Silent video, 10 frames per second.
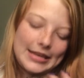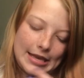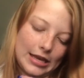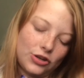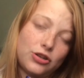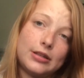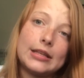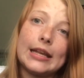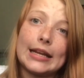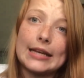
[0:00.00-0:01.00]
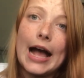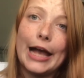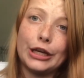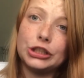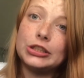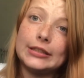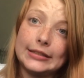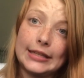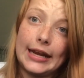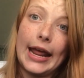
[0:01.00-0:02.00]
and she's getting tired. She
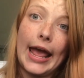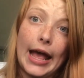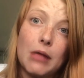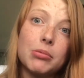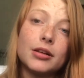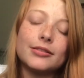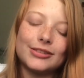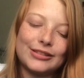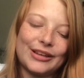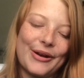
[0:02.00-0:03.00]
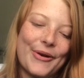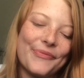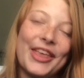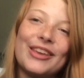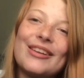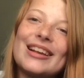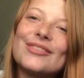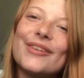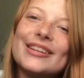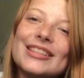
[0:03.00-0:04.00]
needs a nap. So thank you
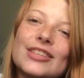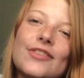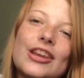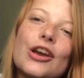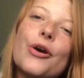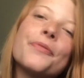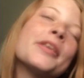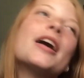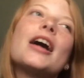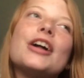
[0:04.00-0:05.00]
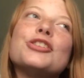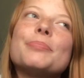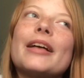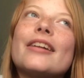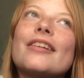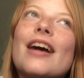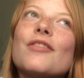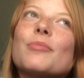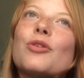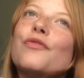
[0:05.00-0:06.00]
guys for watching this video. I do plan on
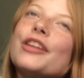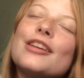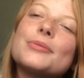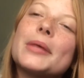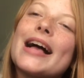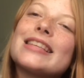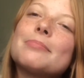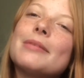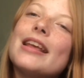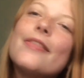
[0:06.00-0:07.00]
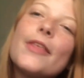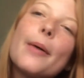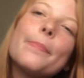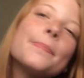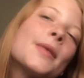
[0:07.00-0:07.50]
having more videos with the Aspen in them,